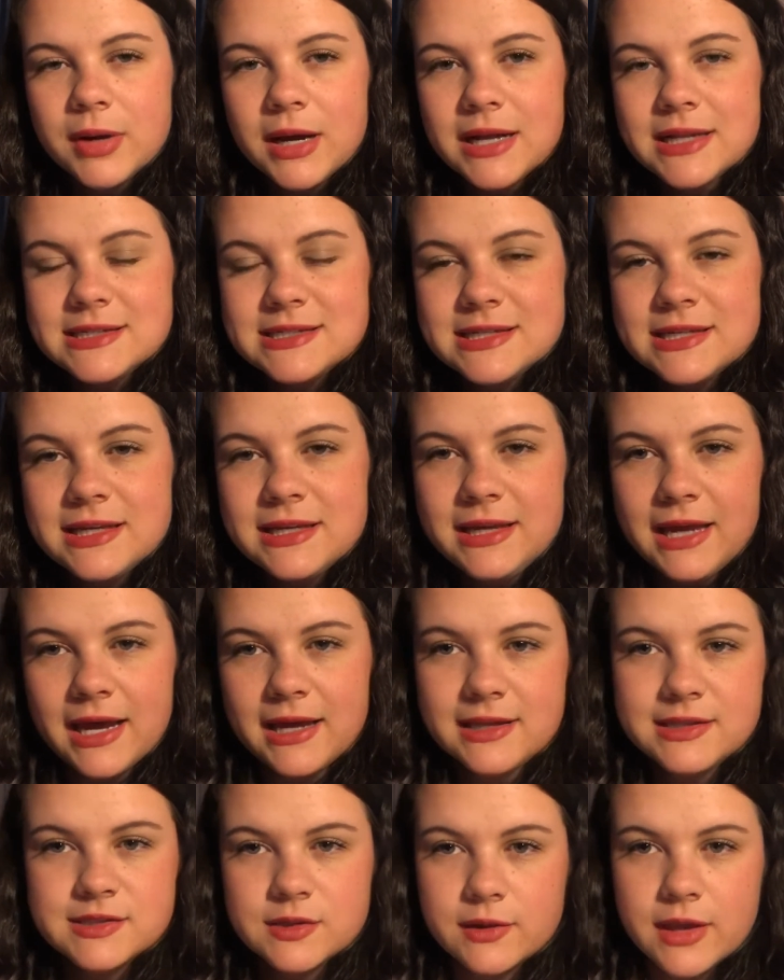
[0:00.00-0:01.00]
But
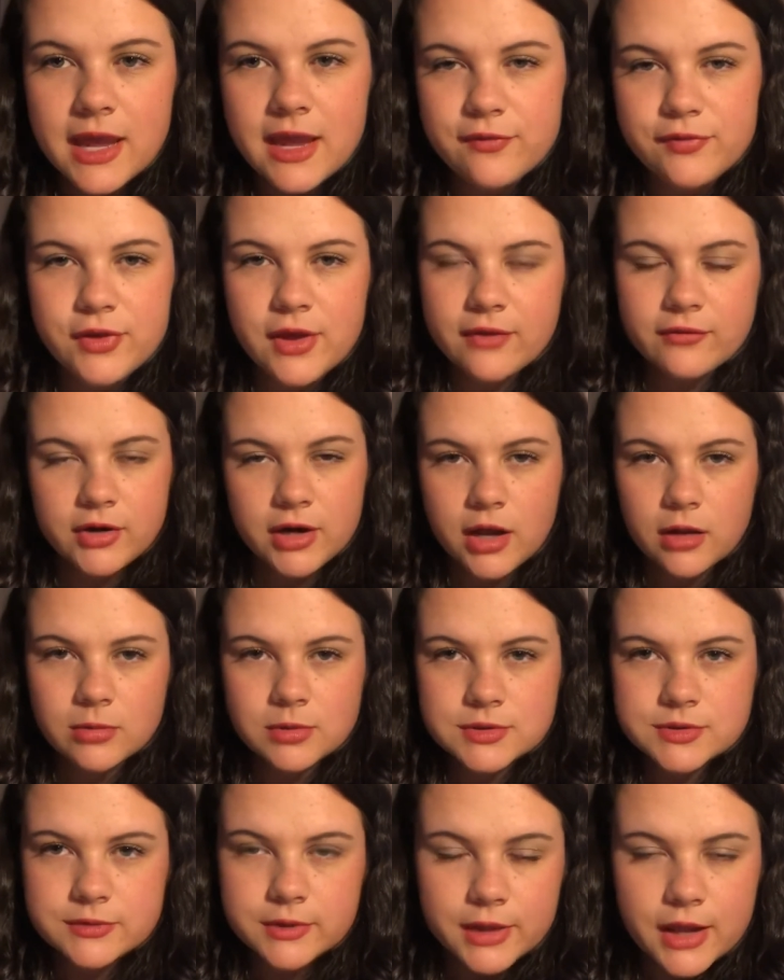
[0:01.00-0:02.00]
yeah, it's okay if you have
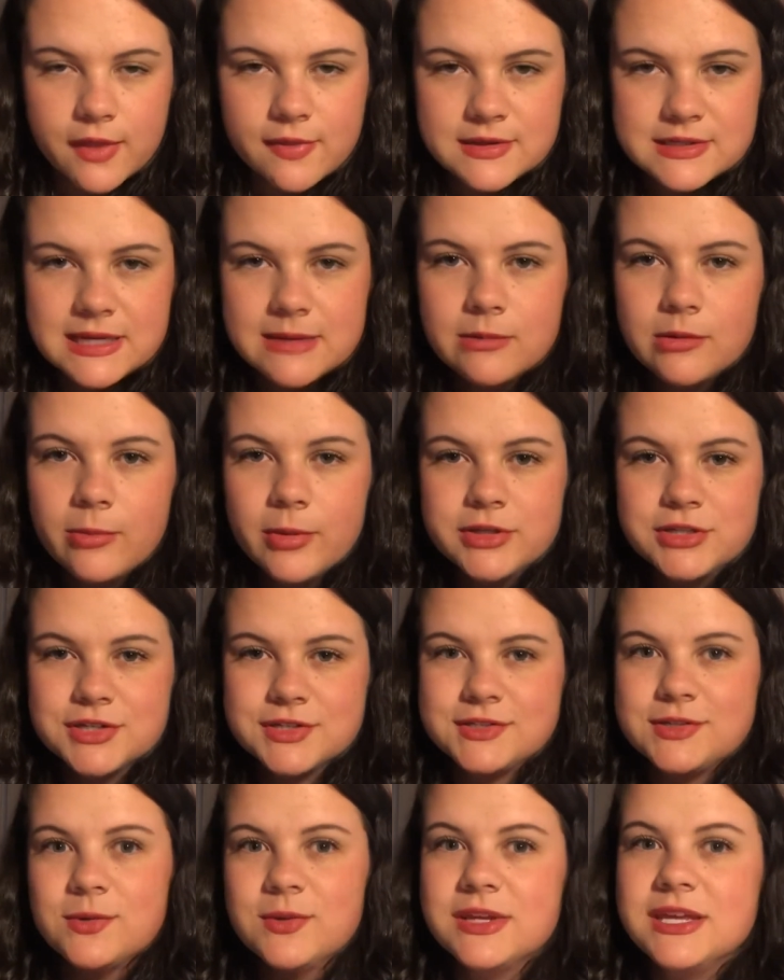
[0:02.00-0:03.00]
your elbows really on the table,
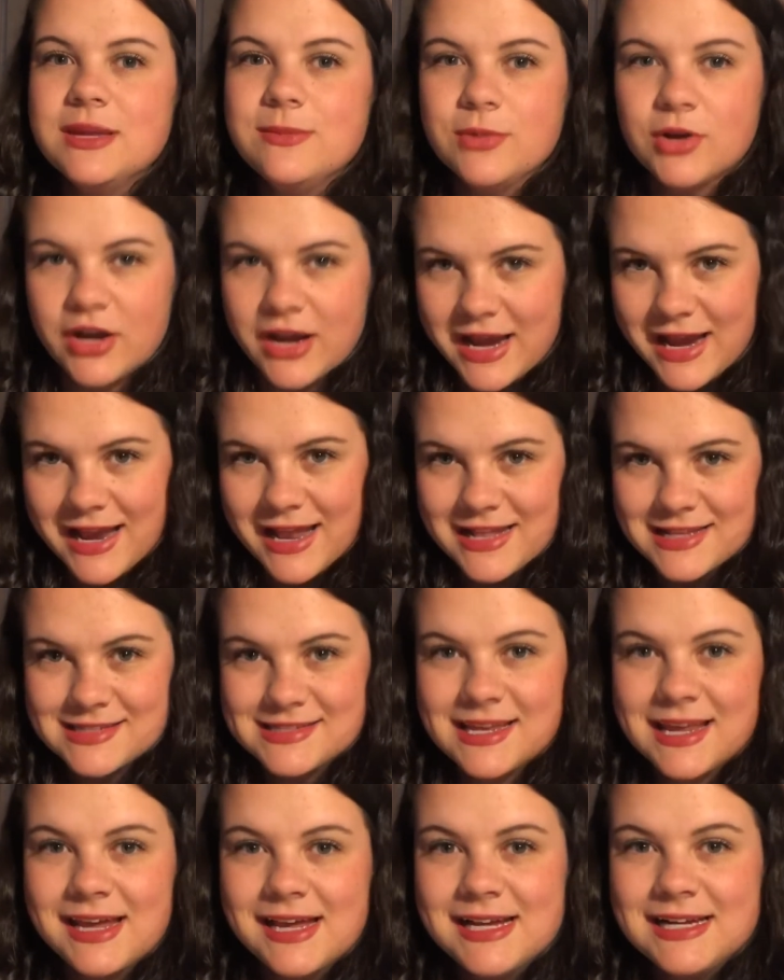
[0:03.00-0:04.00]
but just don't keep your
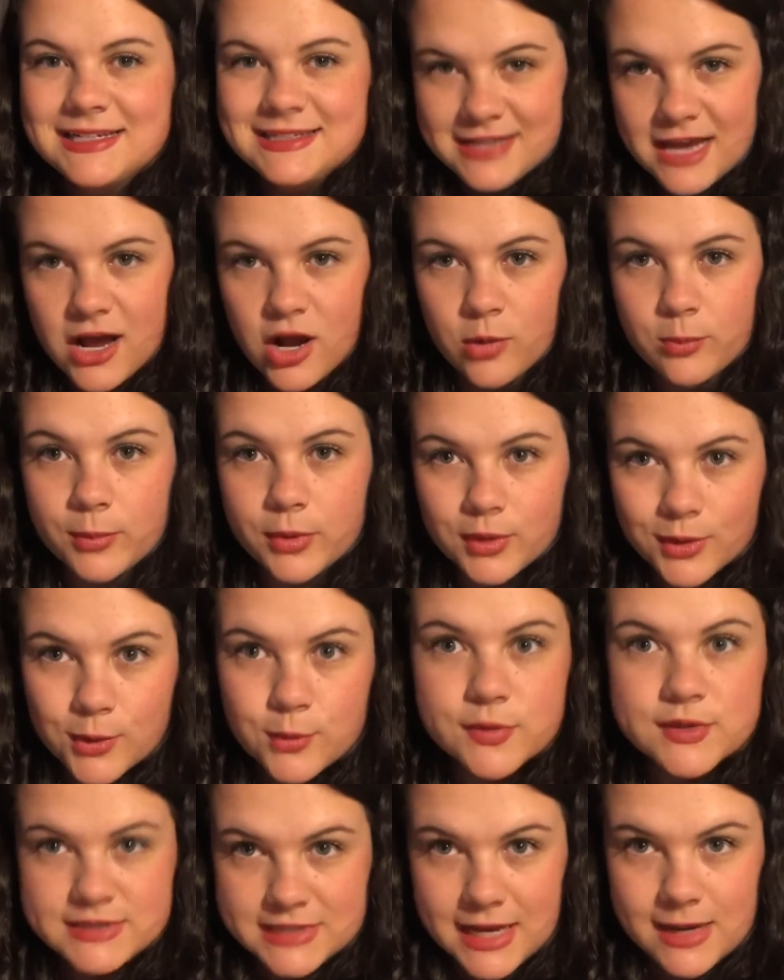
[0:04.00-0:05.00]
hands down
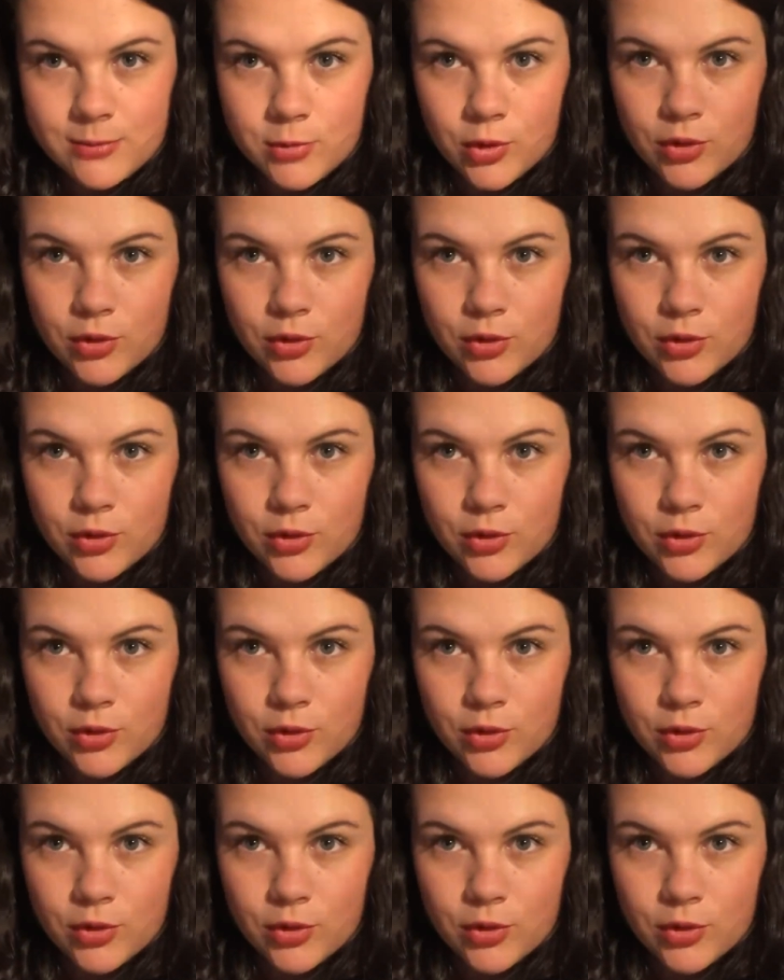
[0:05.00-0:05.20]
below the